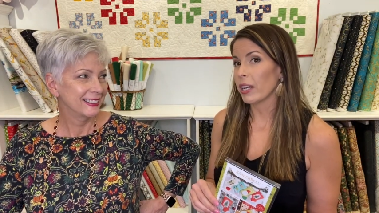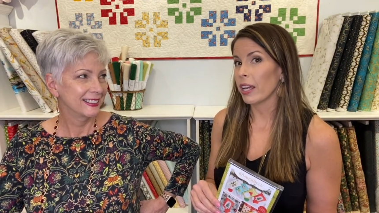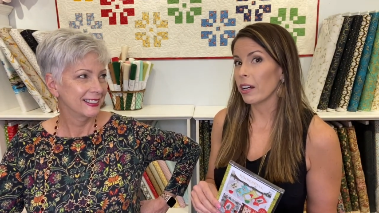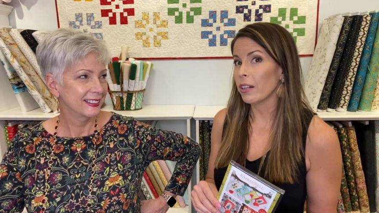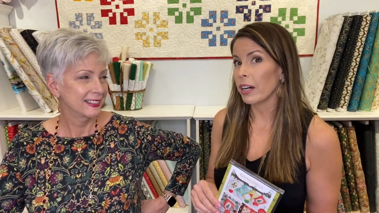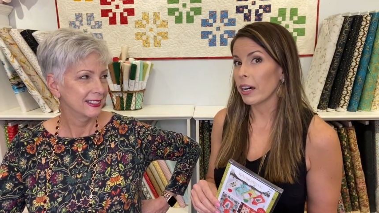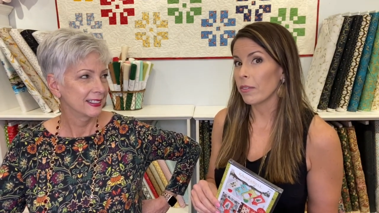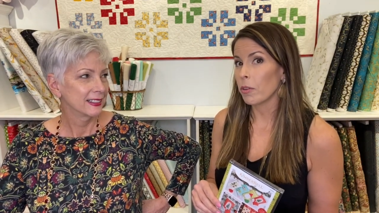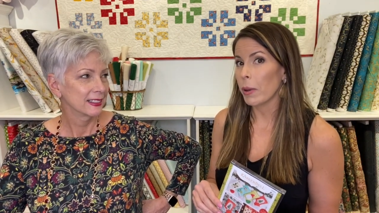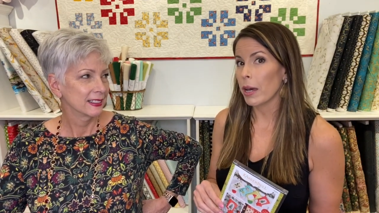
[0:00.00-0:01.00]
Speaker 1: now,
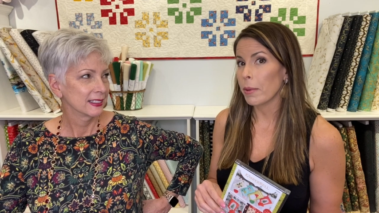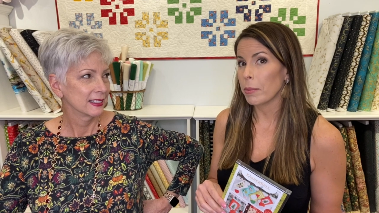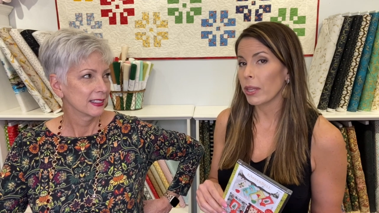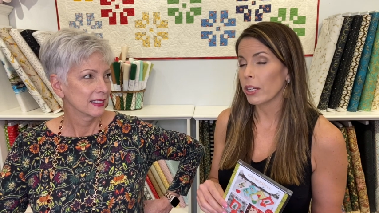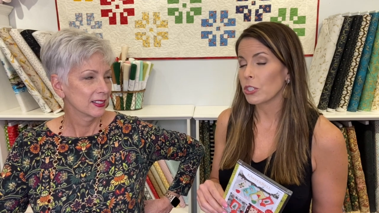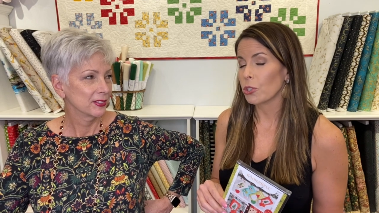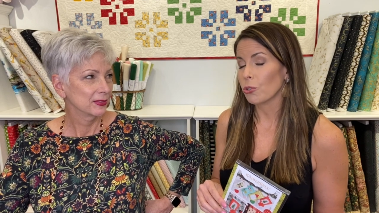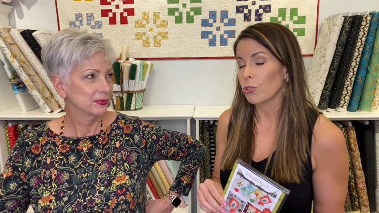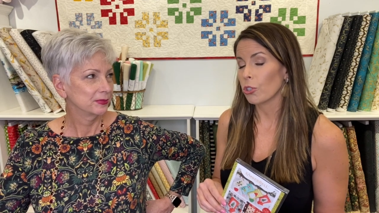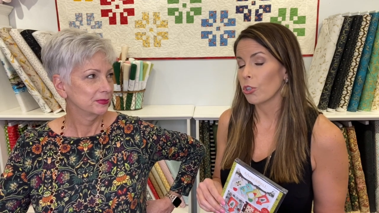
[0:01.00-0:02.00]
um, if you buy a Baby Lock
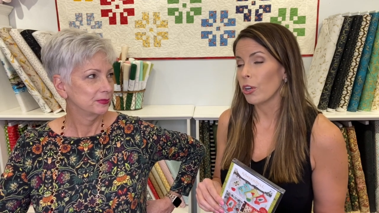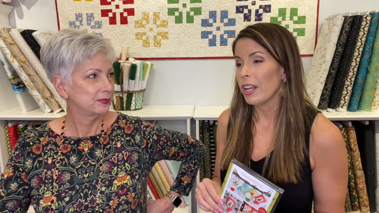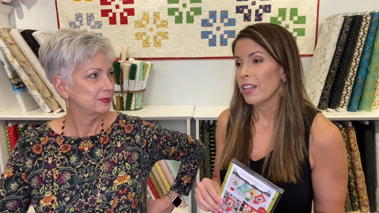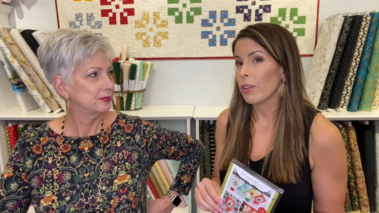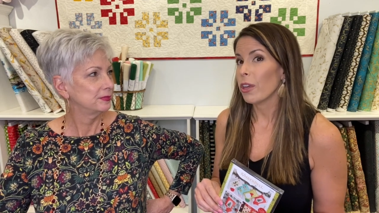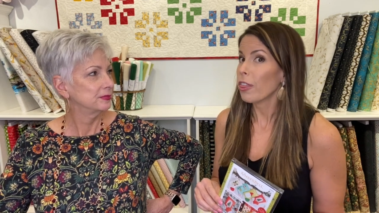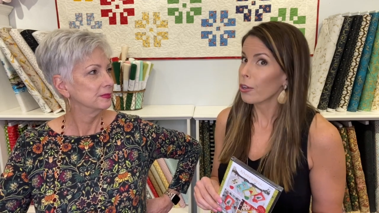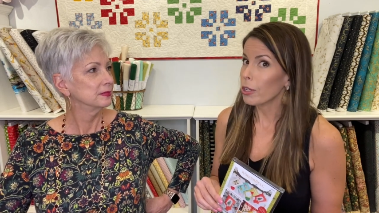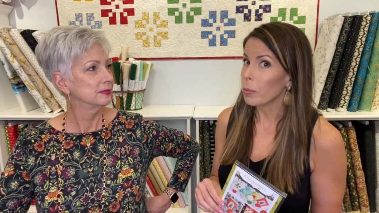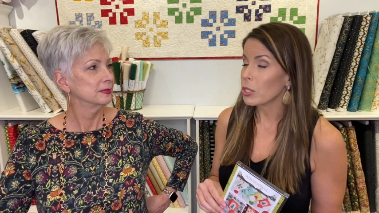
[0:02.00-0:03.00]
serger, you get
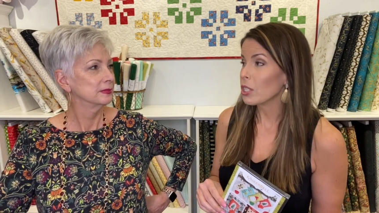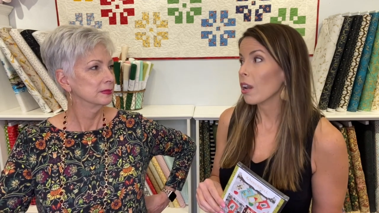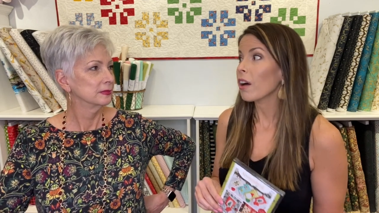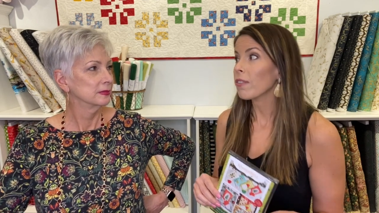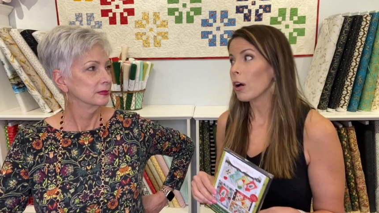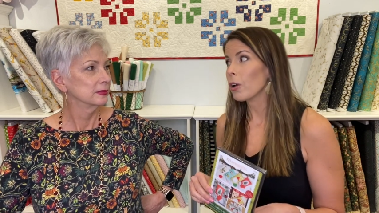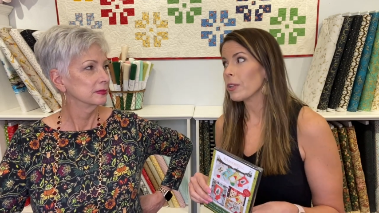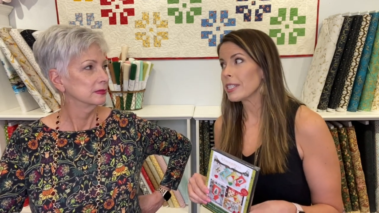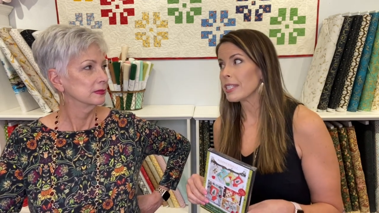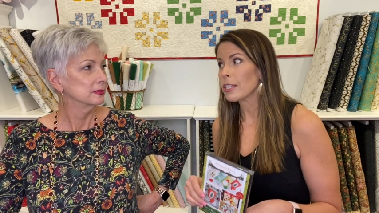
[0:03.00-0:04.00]
30% off all
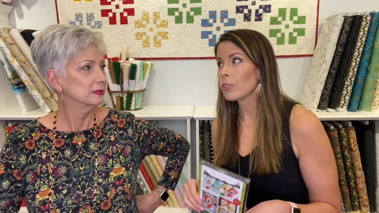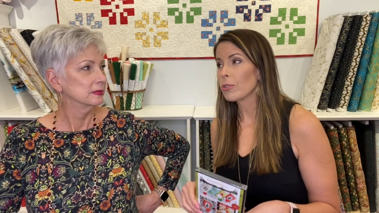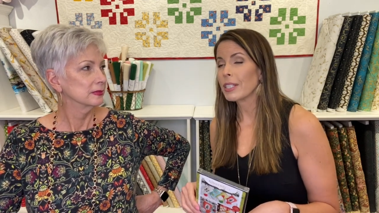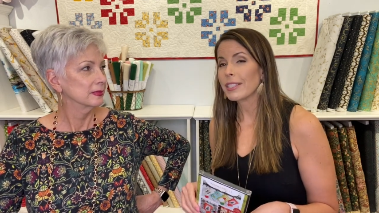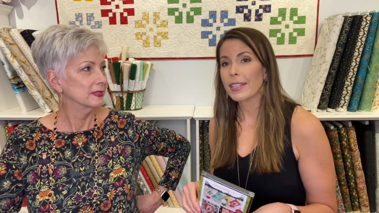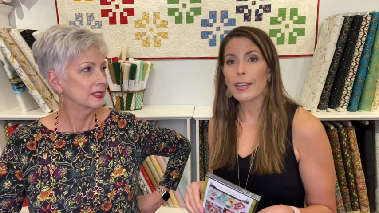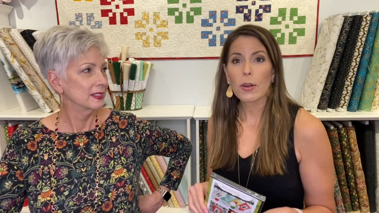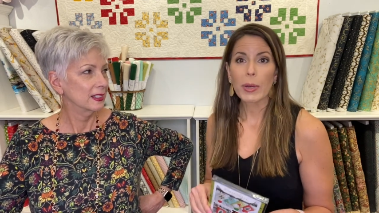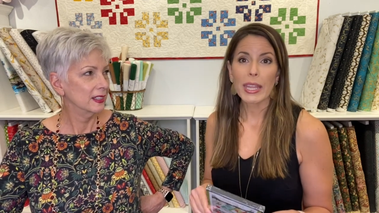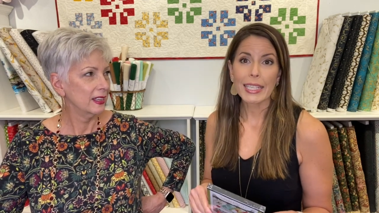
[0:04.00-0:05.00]
the accessories that
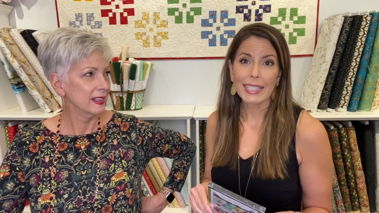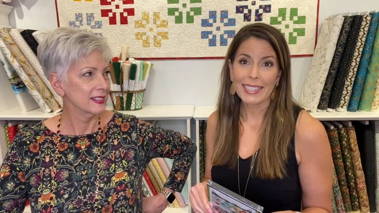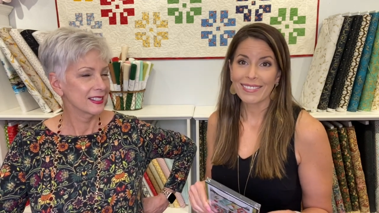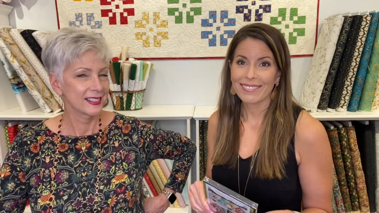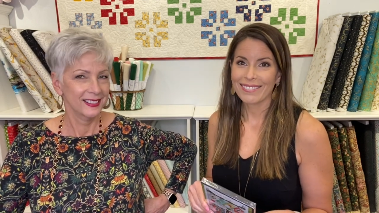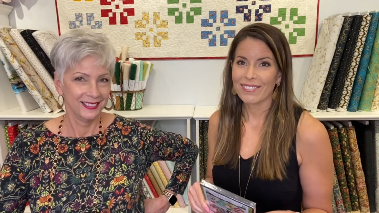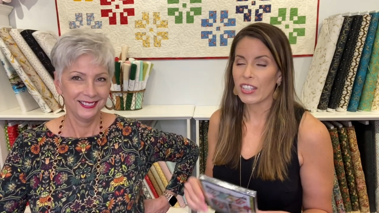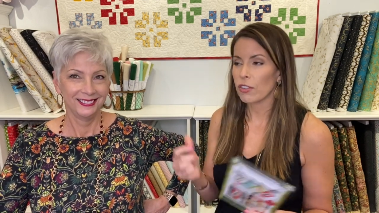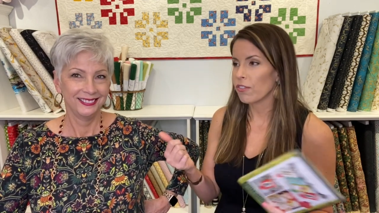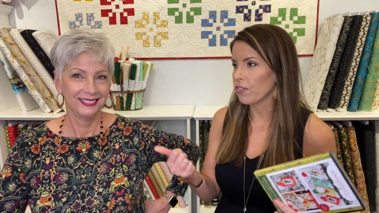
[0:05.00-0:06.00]
go with it. Yes.
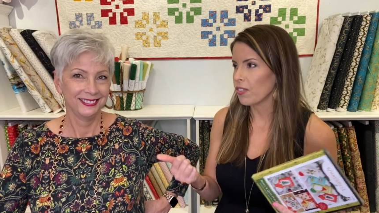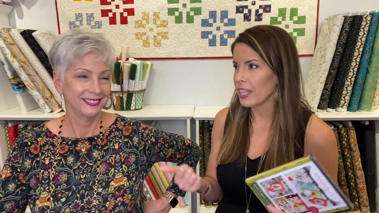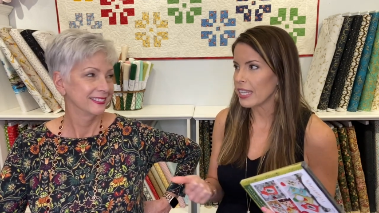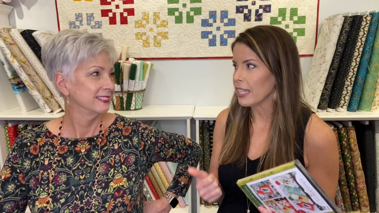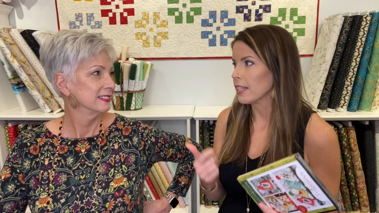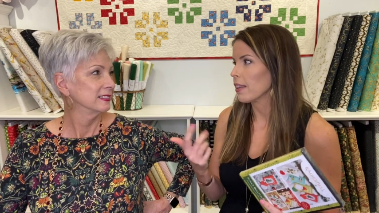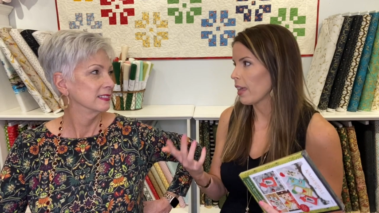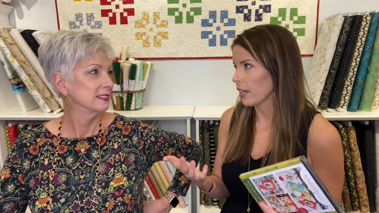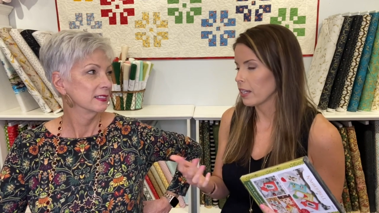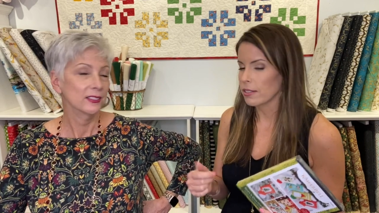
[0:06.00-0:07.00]
Feet, feet kit,
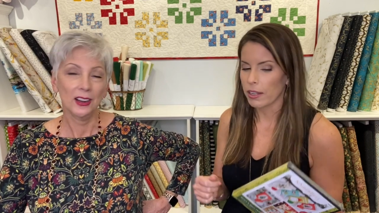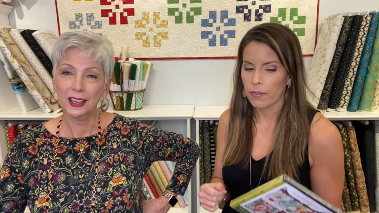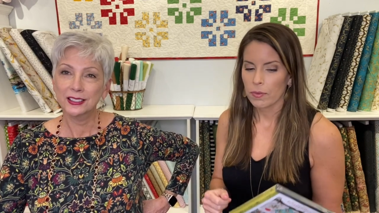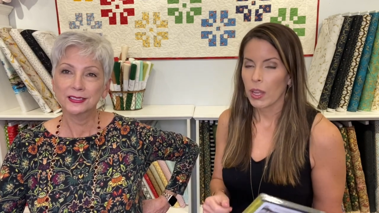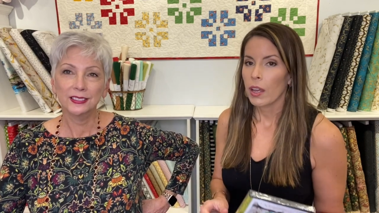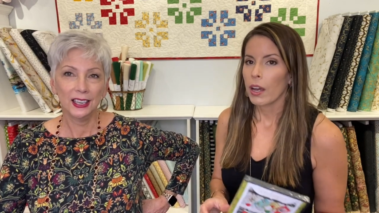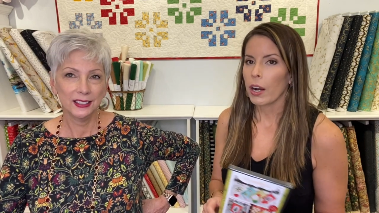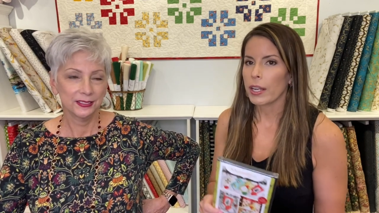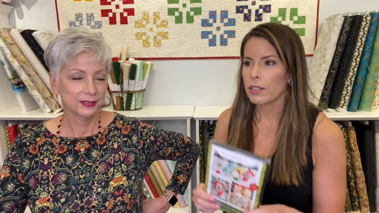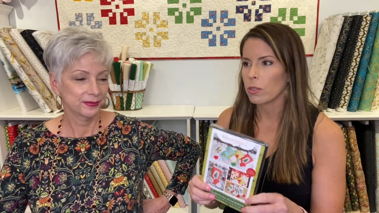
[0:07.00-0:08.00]
that kind of stuff. Right, right.
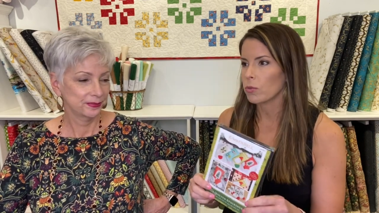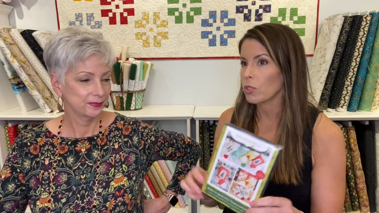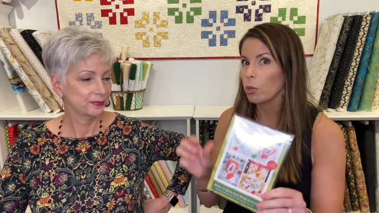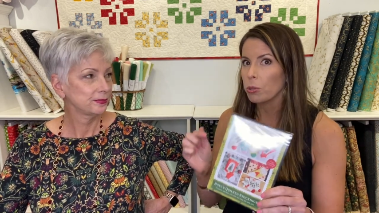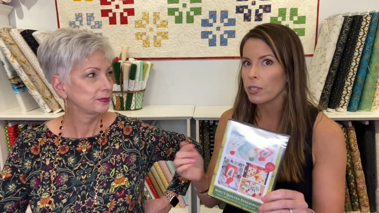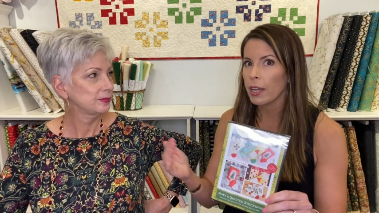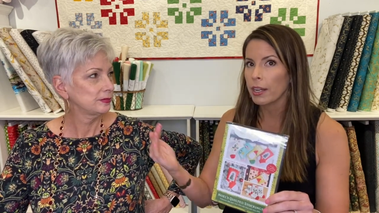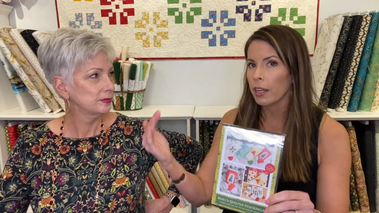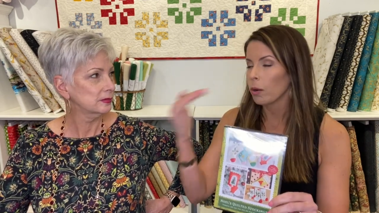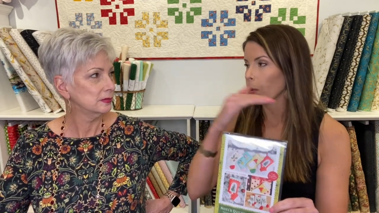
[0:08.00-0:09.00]
All right, so total
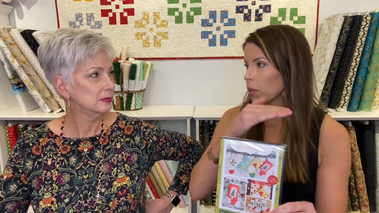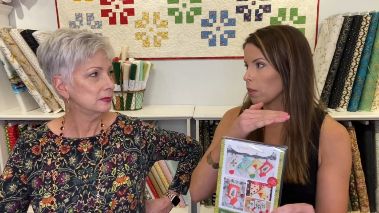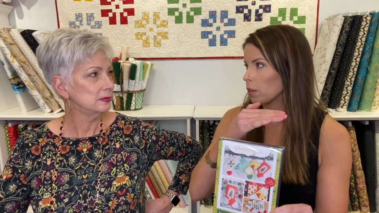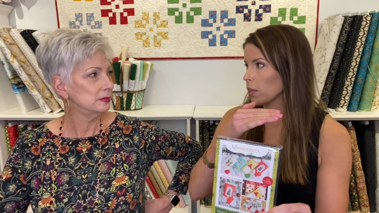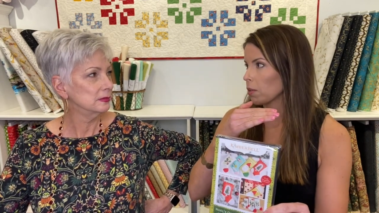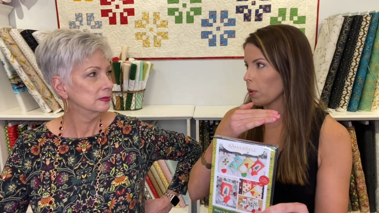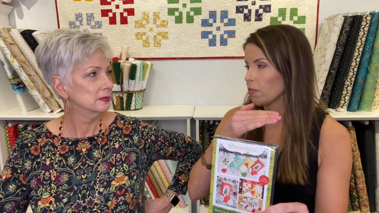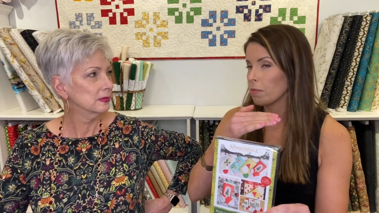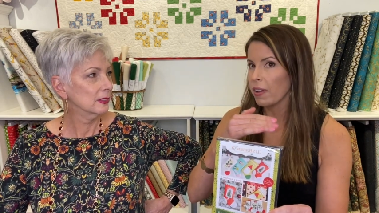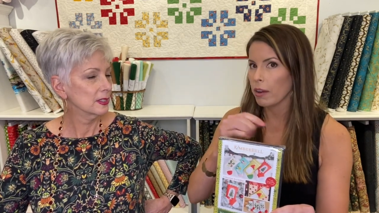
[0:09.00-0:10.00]
side note, we're gonna get away
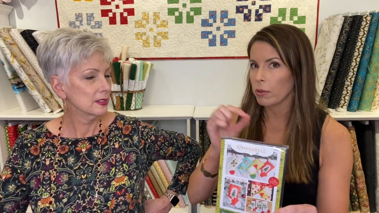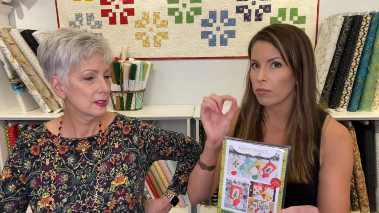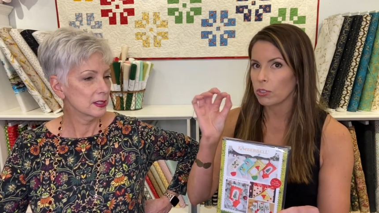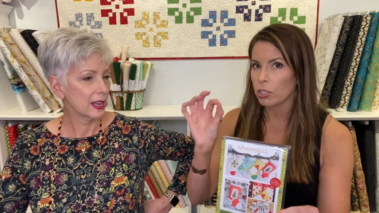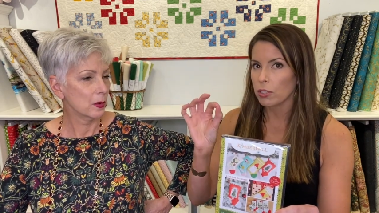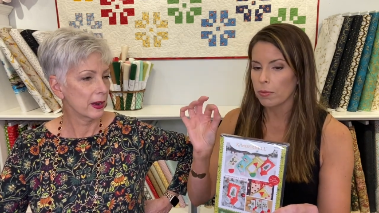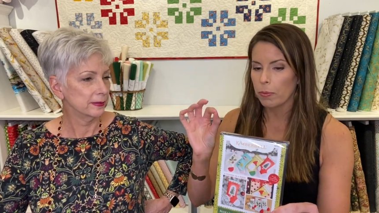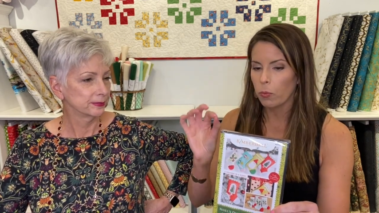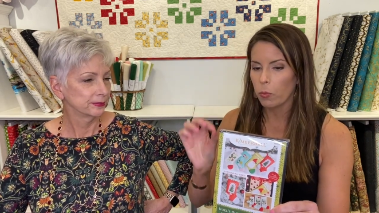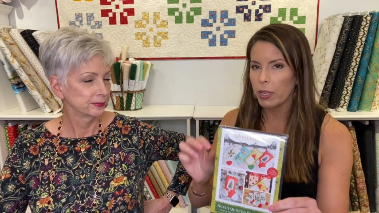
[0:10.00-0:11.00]
from fabric for segue. just
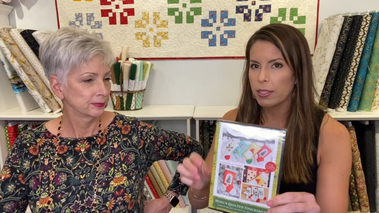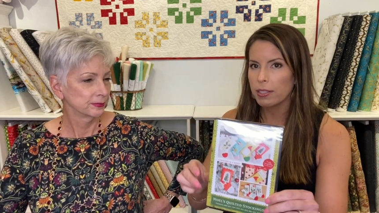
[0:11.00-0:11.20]
one